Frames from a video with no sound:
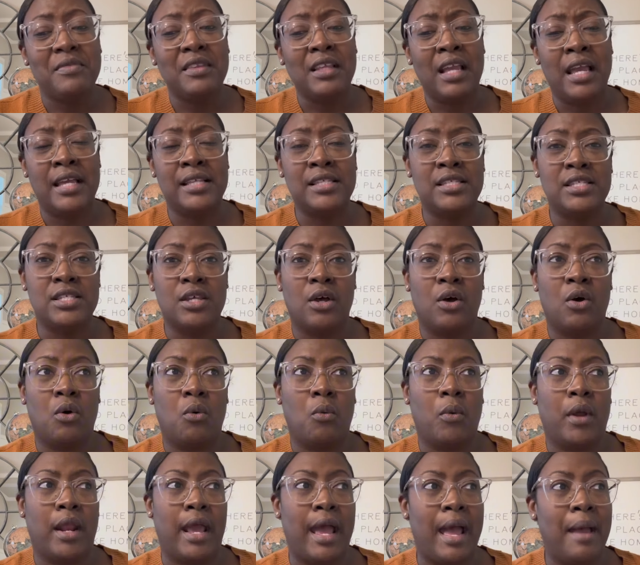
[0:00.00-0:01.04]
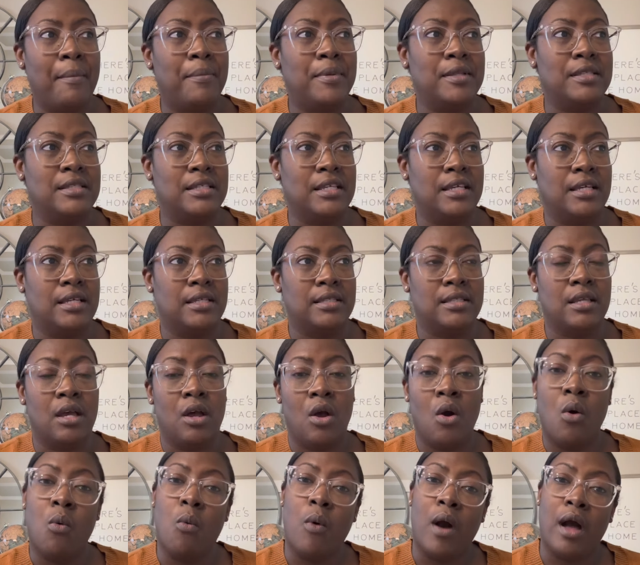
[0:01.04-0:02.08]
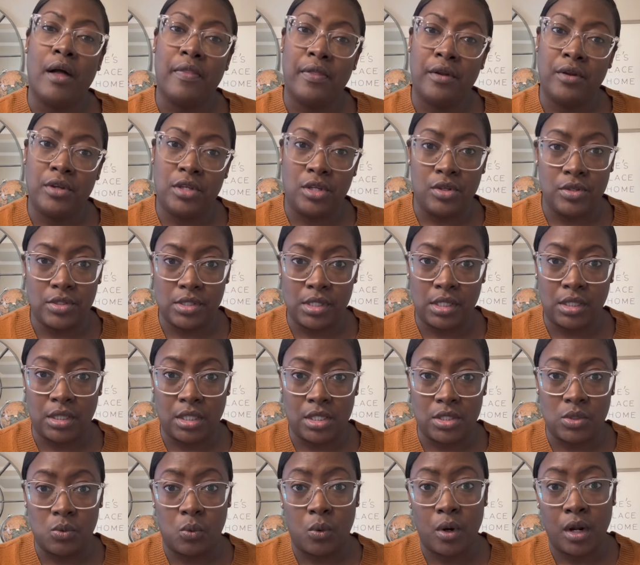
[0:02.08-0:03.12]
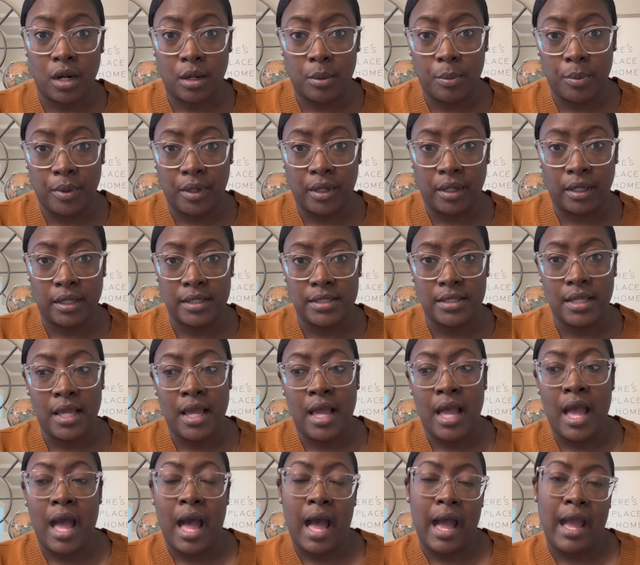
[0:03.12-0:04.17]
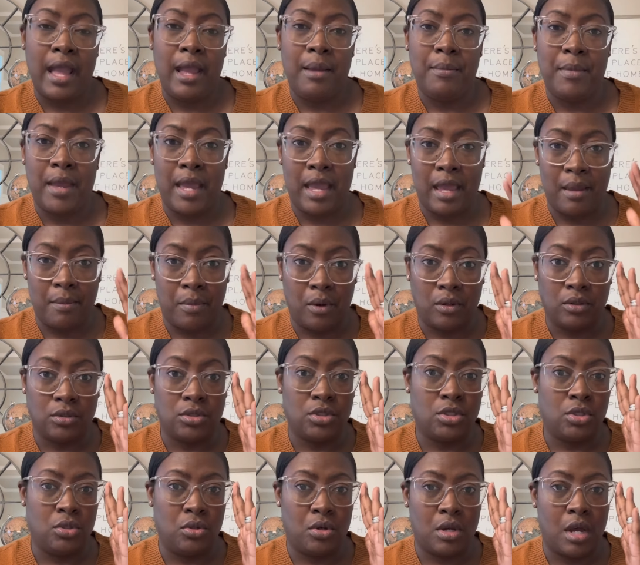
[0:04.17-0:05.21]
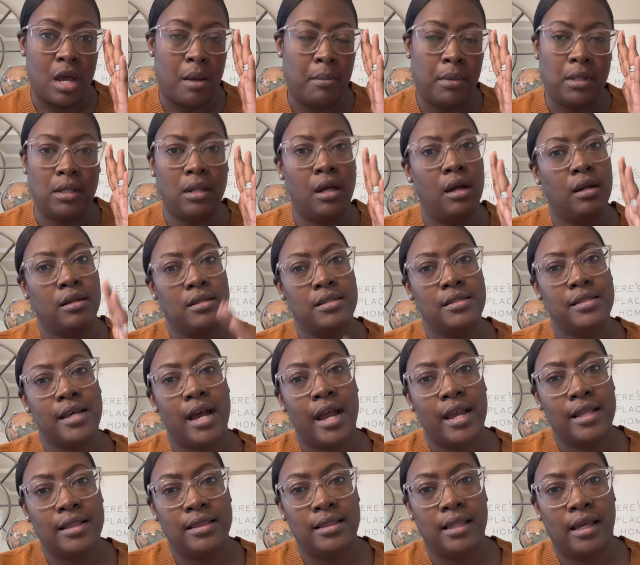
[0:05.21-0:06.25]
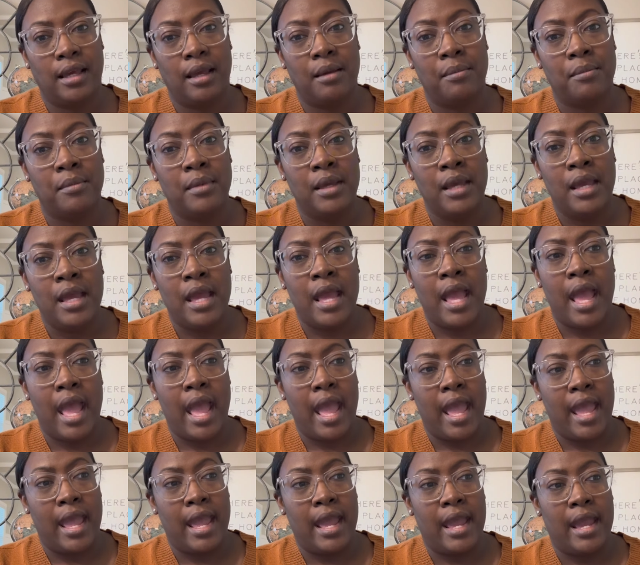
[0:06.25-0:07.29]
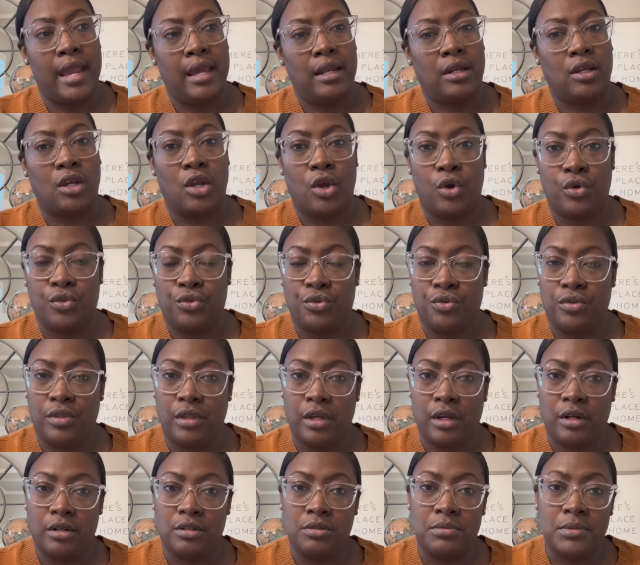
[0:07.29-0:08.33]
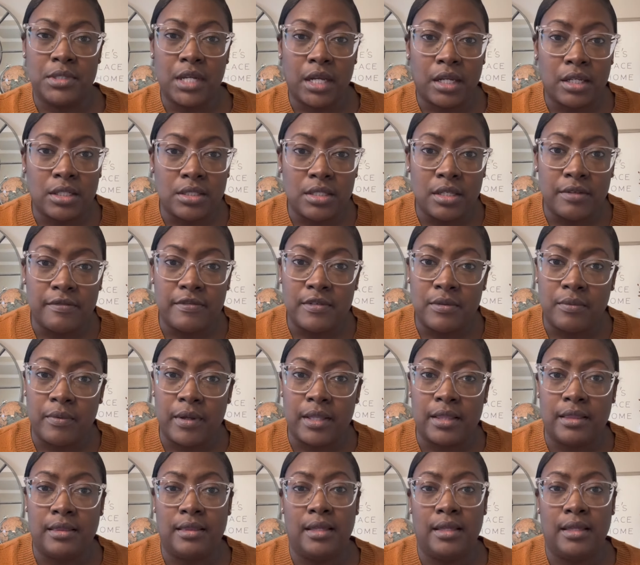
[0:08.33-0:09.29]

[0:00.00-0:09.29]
And so what happens is while they're using these workbooks, I am able to come alongside them and go through their objectives with